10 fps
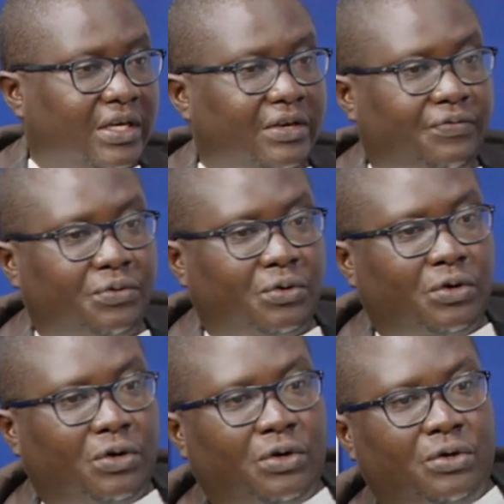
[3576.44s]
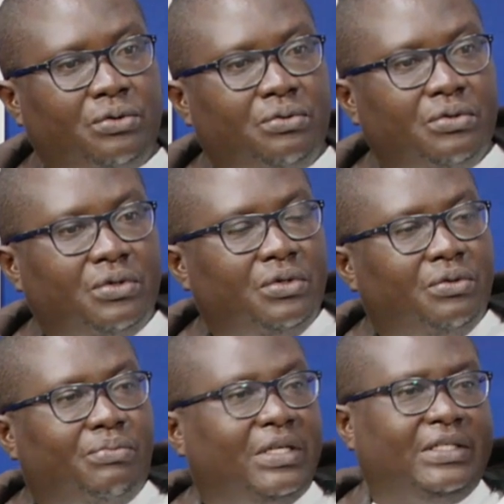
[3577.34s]
If you go
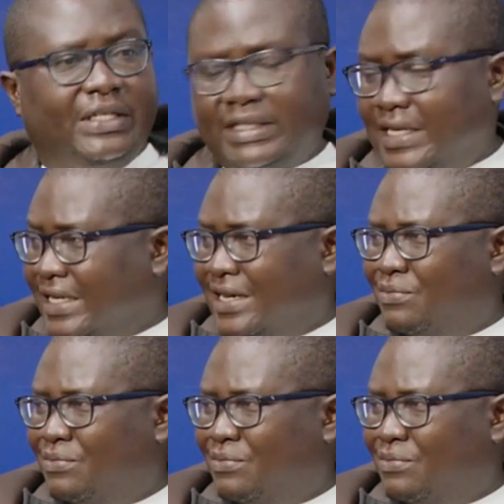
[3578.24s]
places like